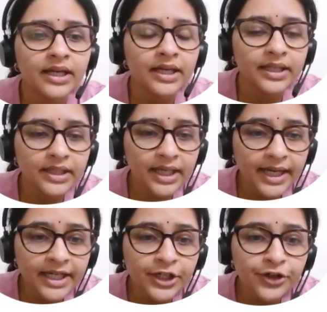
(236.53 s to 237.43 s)
They
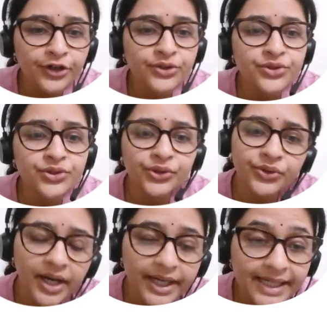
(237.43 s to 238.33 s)
get introduced to new
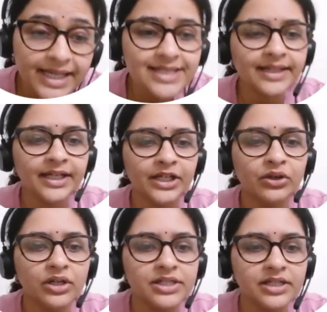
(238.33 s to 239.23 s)
ideas and
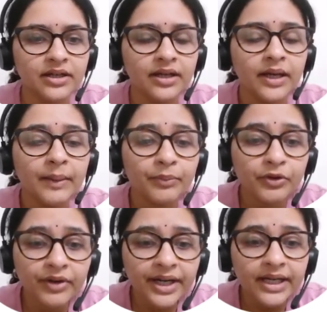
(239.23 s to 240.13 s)
technology,
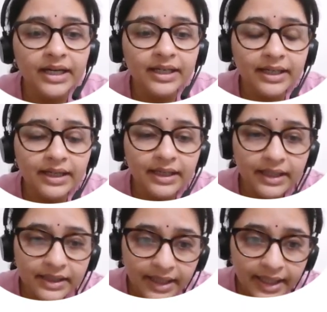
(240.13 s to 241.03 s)
provide
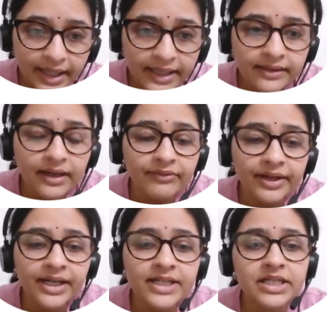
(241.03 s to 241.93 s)
they get
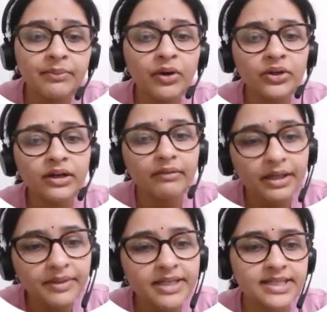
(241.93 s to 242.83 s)
awareness about
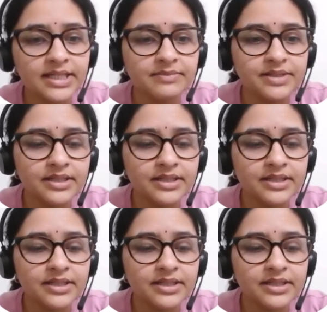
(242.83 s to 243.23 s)
government schemes